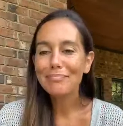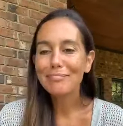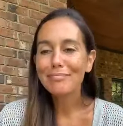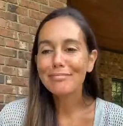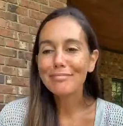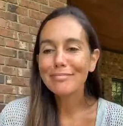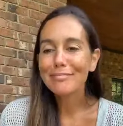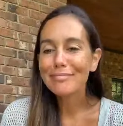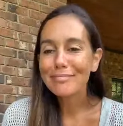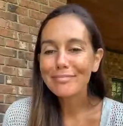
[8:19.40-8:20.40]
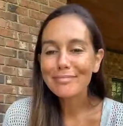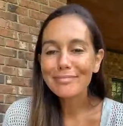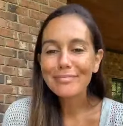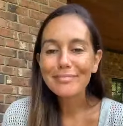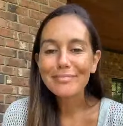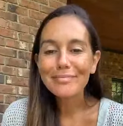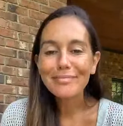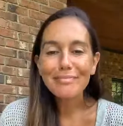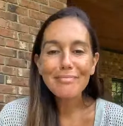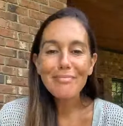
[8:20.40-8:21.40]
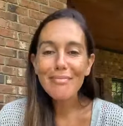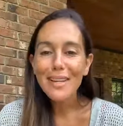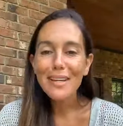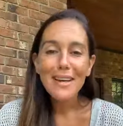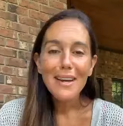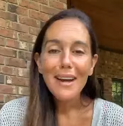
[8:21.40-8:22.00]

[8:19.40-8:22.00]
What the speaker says: (silence)